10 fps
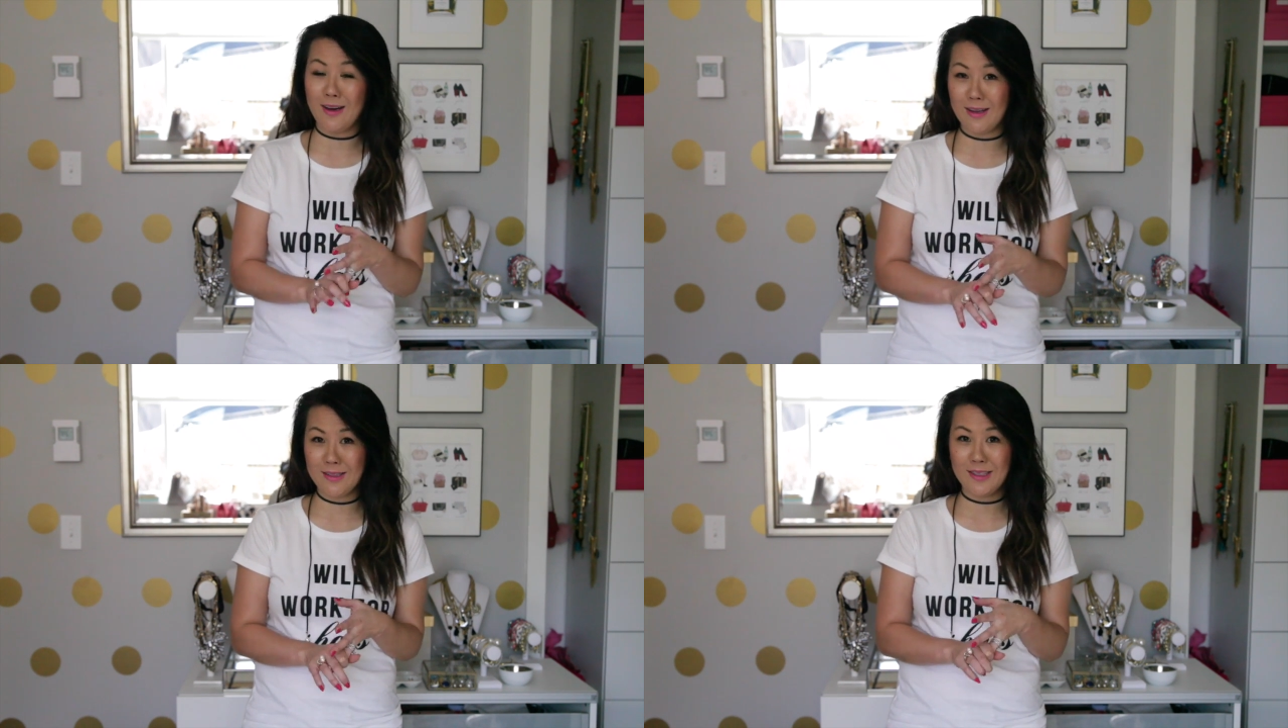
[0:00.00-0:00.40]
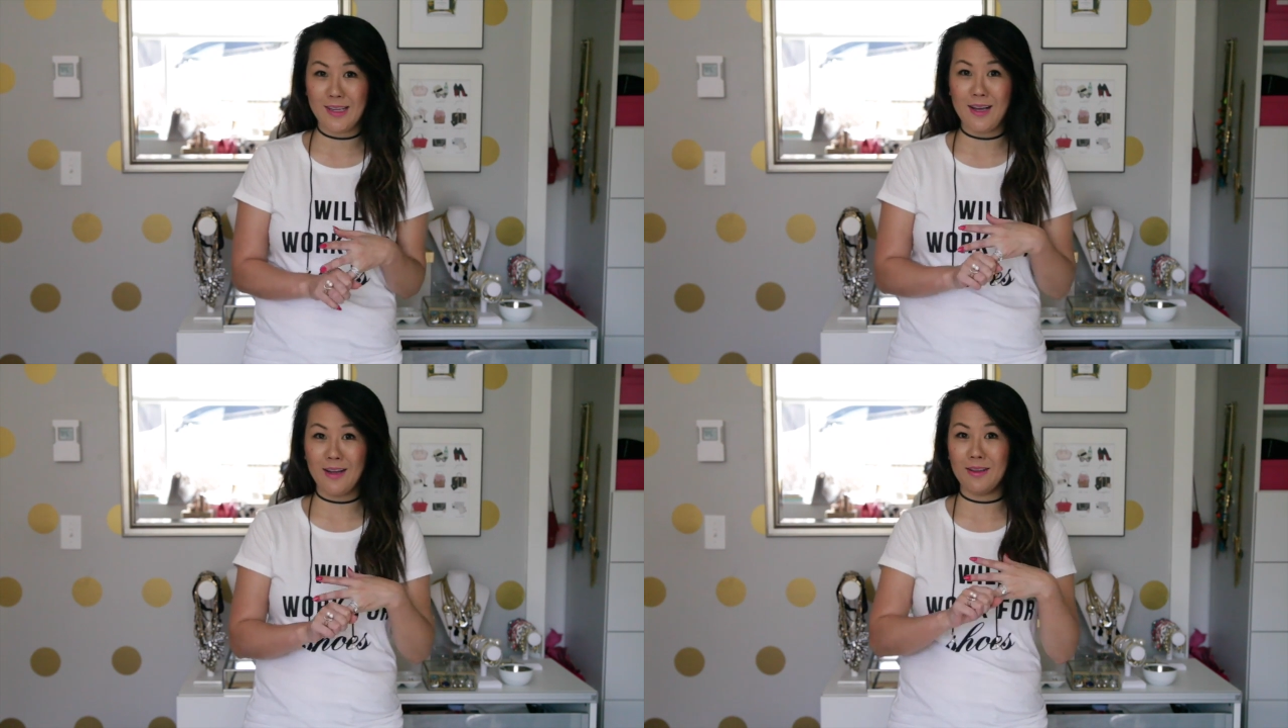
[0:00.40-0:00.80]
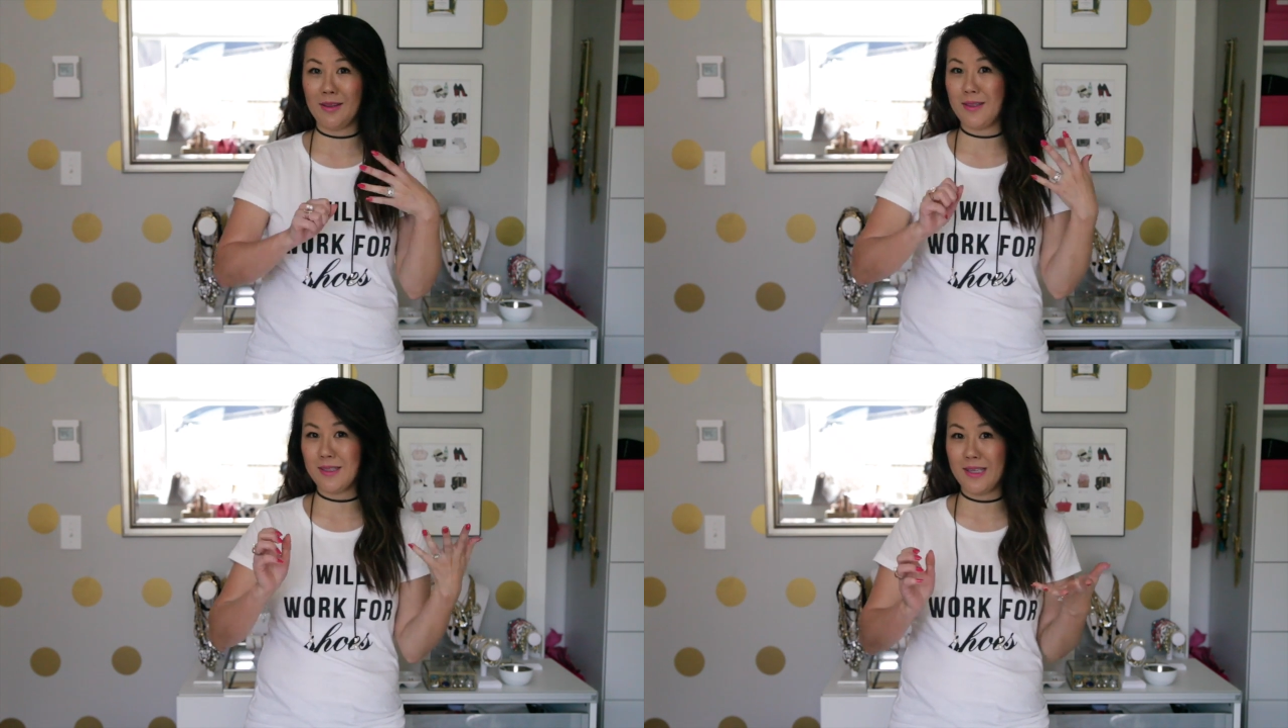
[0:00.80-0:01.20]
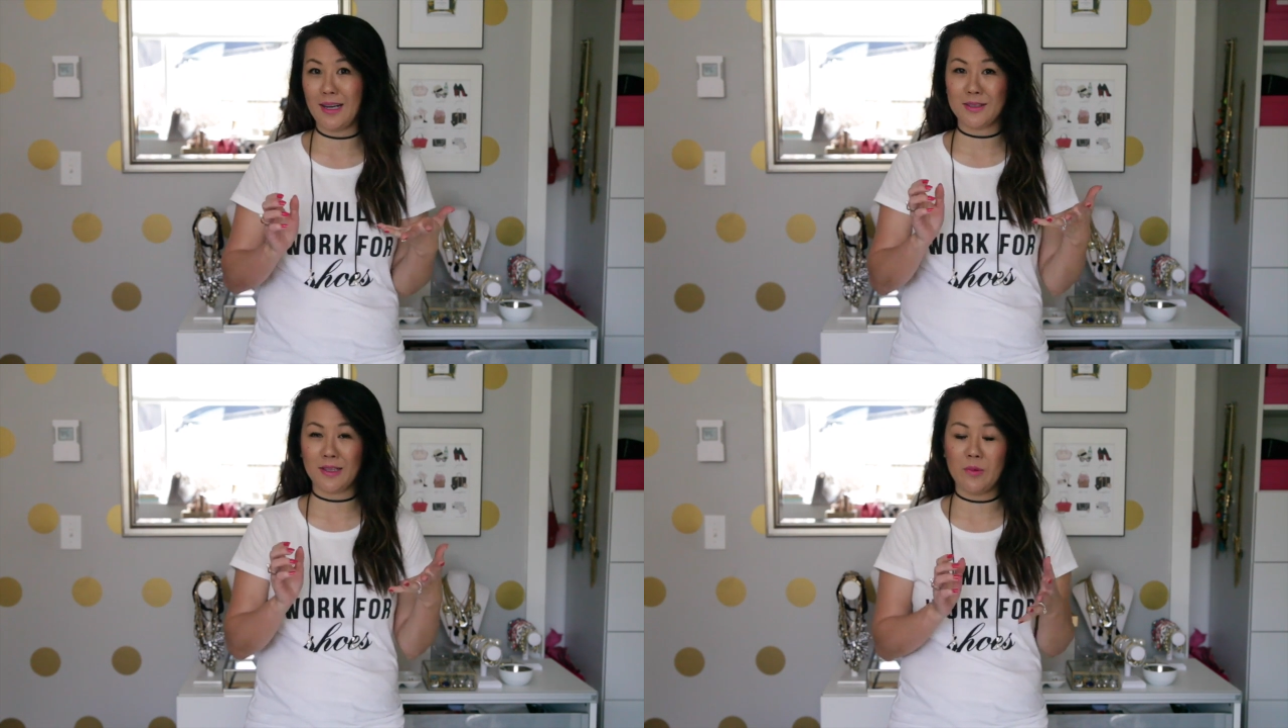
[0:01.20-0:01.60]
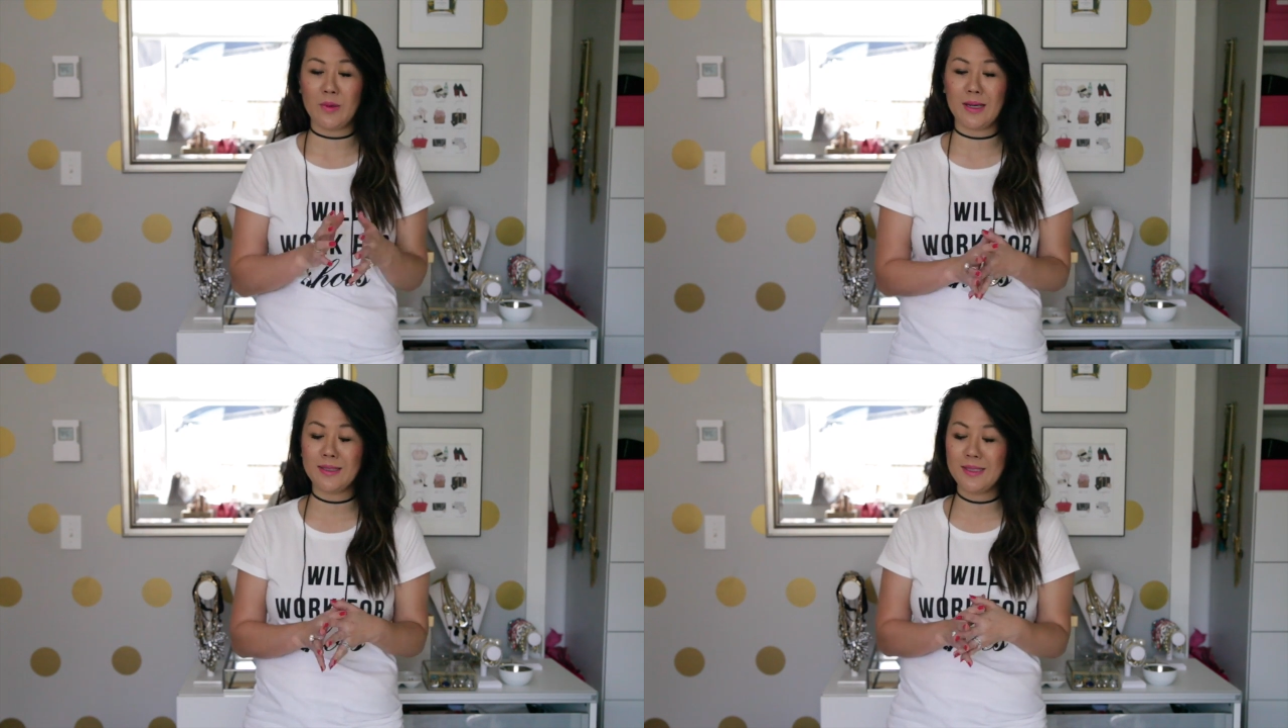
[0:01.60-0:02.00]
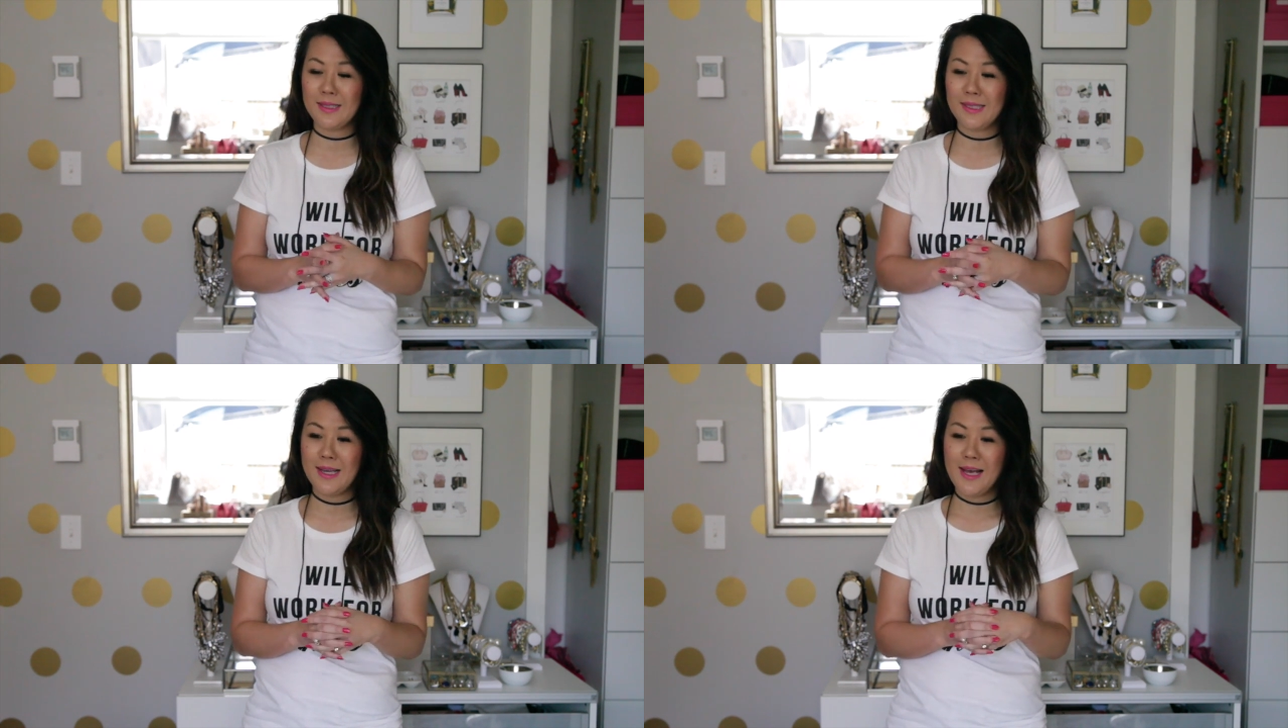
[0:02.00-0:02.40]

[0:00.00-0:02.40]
on sale and the styles that I want.